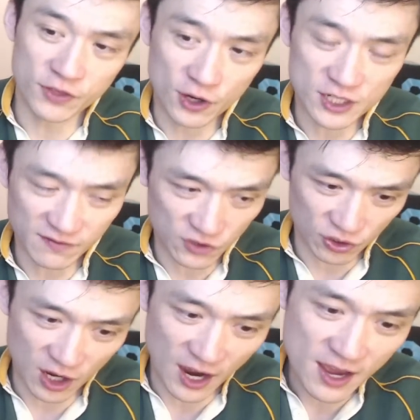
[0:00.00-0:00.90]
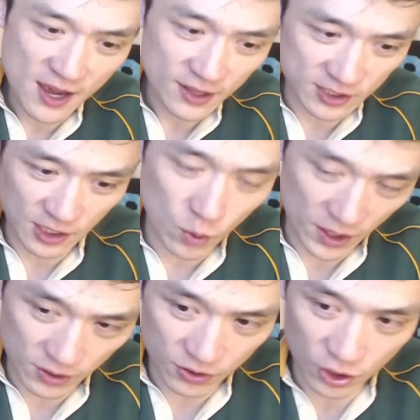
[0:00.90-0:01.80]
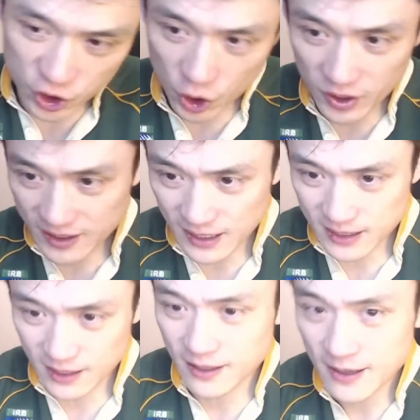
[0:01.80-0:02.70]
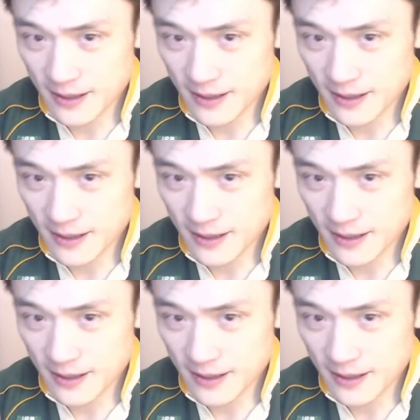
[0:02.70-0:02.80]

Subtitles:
13th of July to see whether or not Johnny Sexton